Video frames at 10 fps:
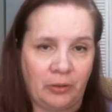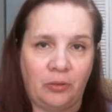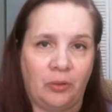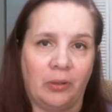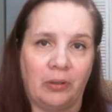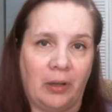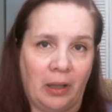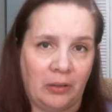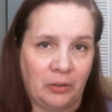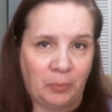to
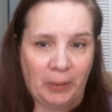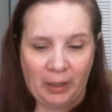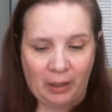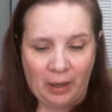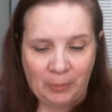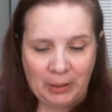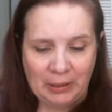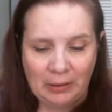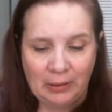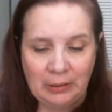$200 back. I
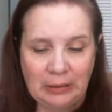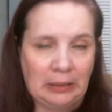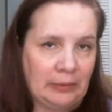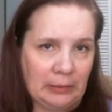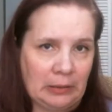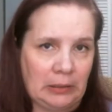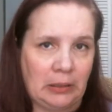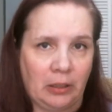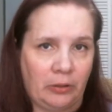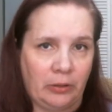mean, easily
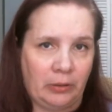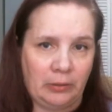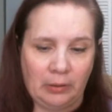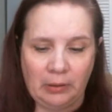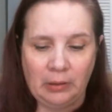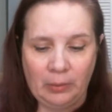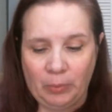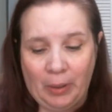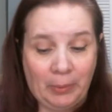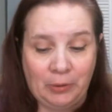100
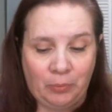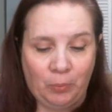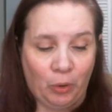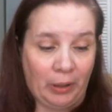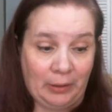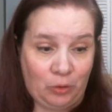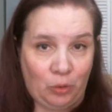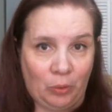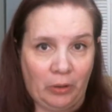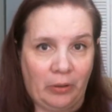probably more like
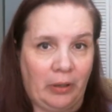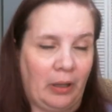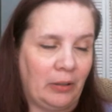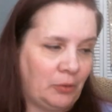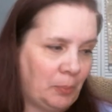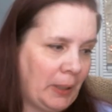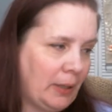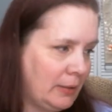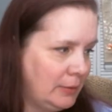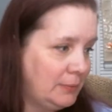$200 back.
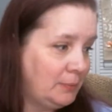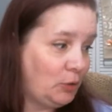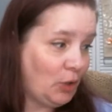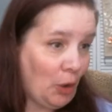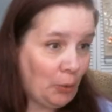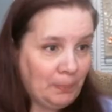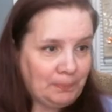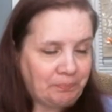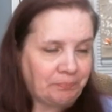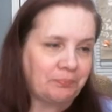So
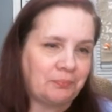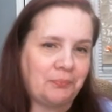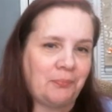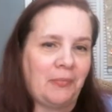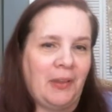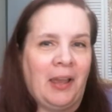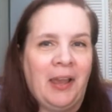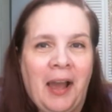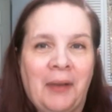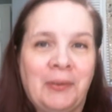
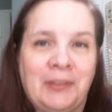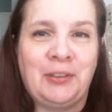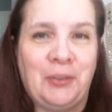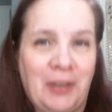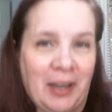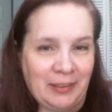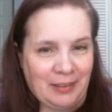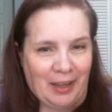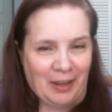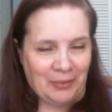I want to show you guys
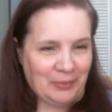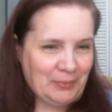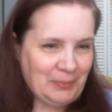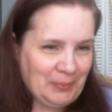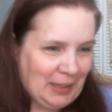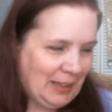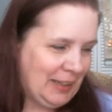now what I